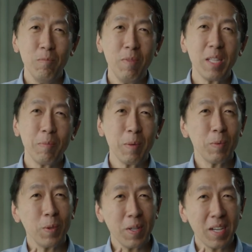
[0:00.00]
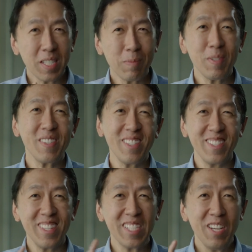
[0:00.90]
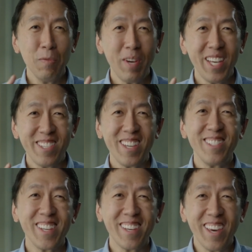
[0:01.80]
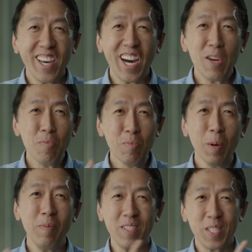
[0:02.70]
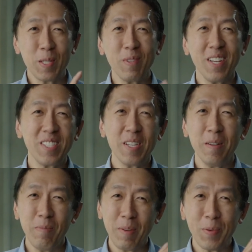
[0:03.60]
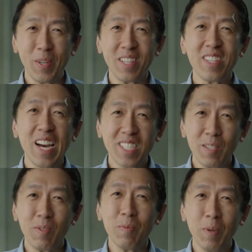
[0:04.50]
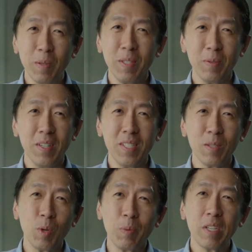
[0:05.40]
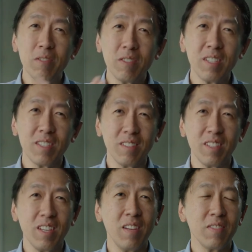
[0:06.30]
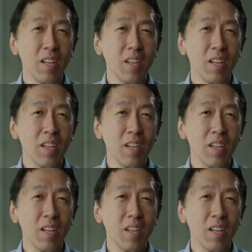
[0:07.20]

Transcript: many people experience this agentic AI moment, similar to maybe what a ChatGPT moment was, where we increasingly have